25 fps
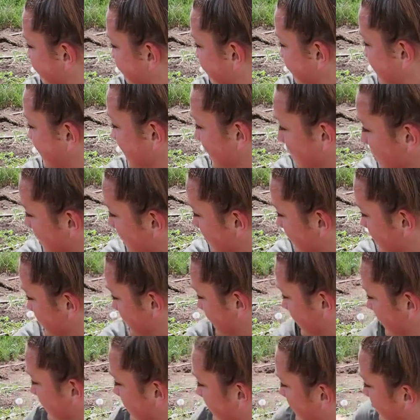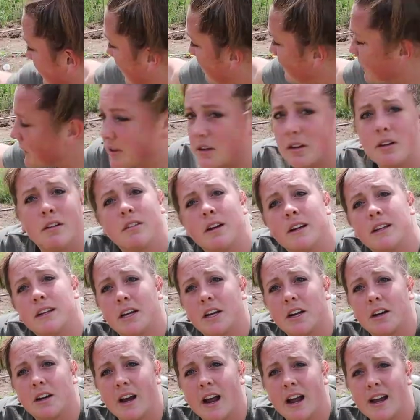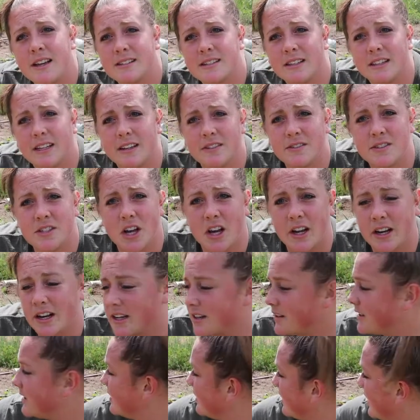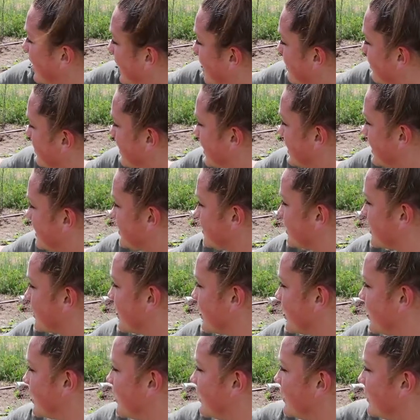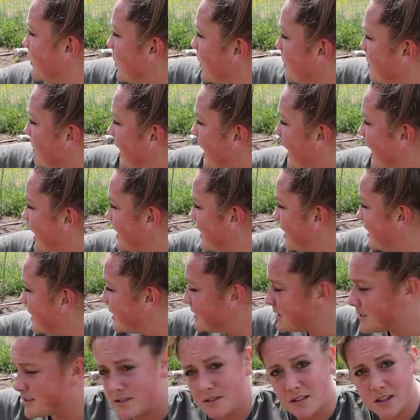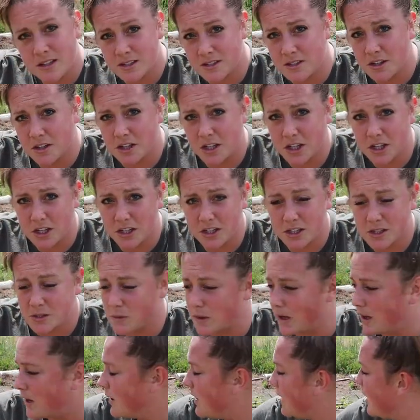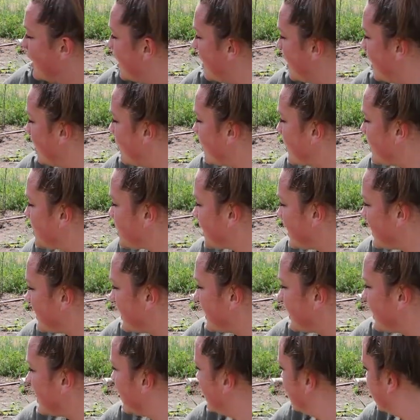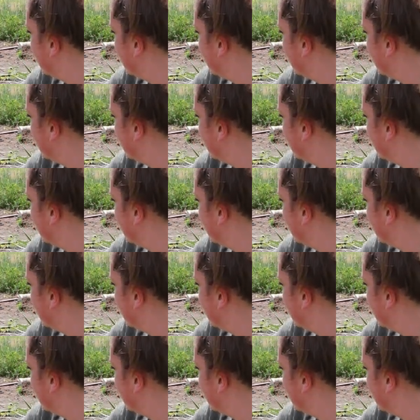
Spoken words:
some of that one right there has leaves on it and is looking good. The one behind it is looking good as well, which I think